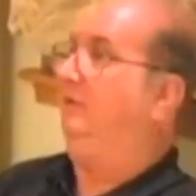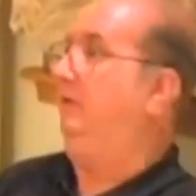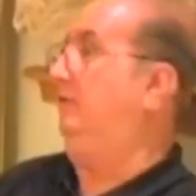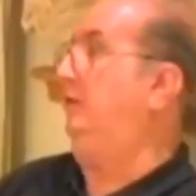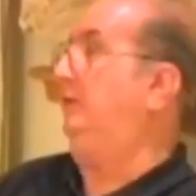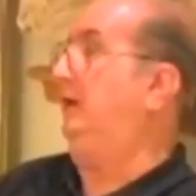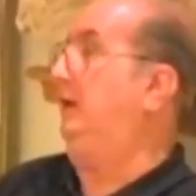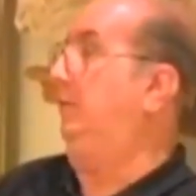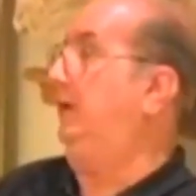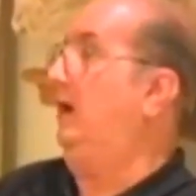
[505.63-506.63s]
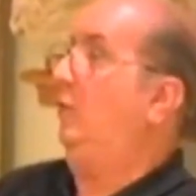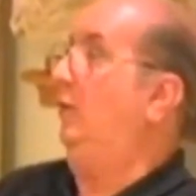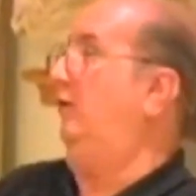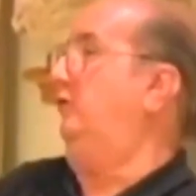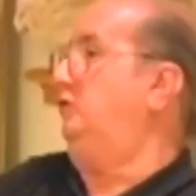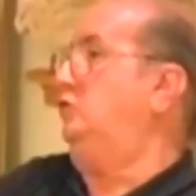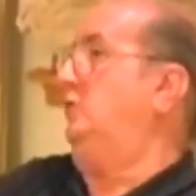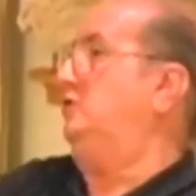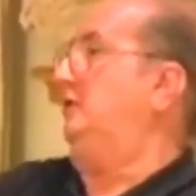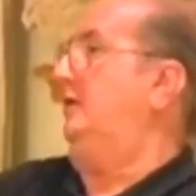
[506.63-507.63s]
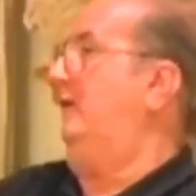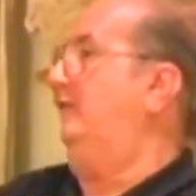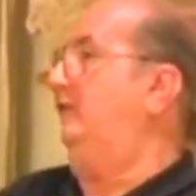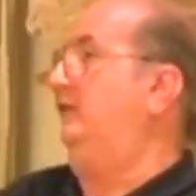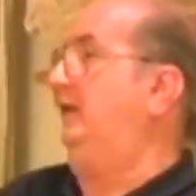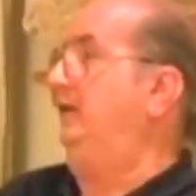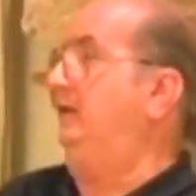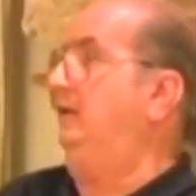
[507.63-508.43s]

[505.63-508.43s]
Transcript: if something comes out, well, it's Jewish, obviously.